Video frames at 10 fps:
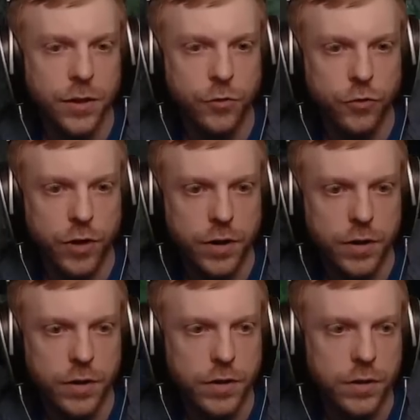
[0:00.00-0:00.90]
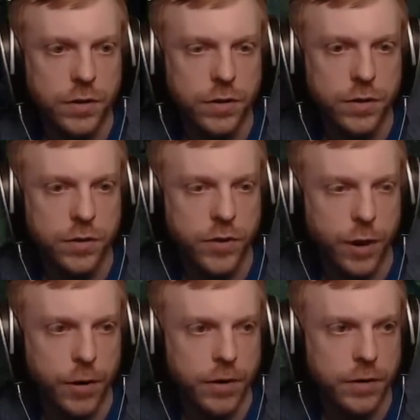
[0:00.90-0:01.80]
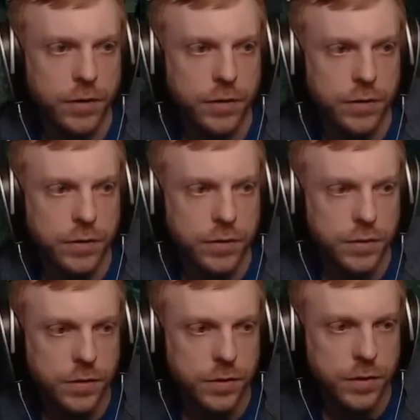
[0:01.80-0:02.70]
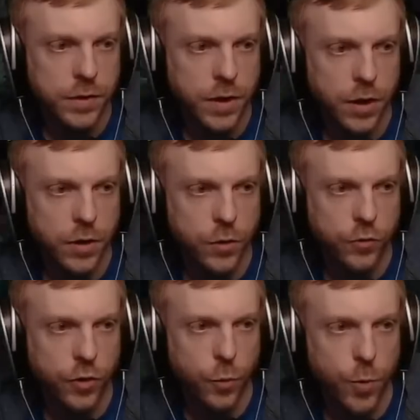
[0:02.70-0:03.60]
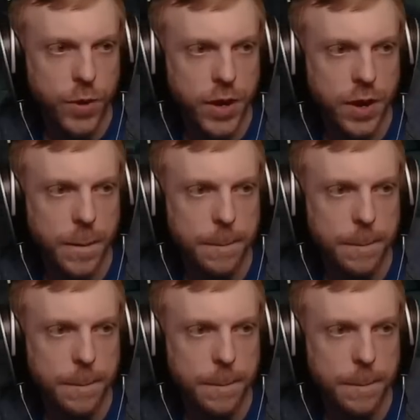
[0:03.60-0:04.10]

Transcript: shit. Damn it. Good use of the whippy.